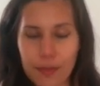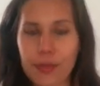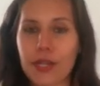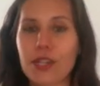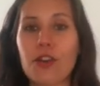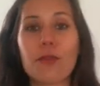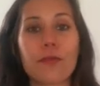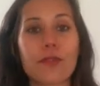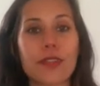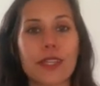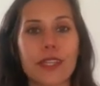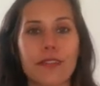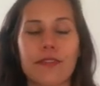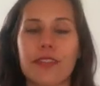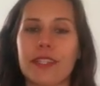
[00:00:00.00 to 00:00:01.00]
But
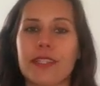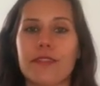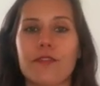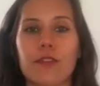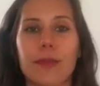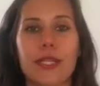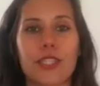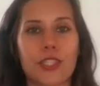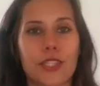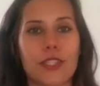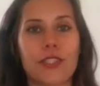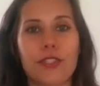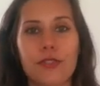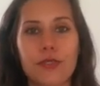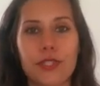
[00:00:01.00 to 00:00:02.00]
hopefully if this information
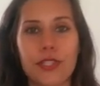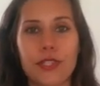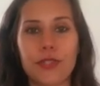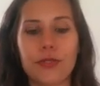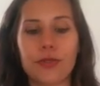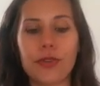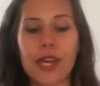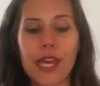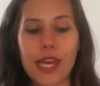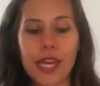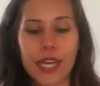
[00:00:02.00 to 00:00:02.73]
is new to you,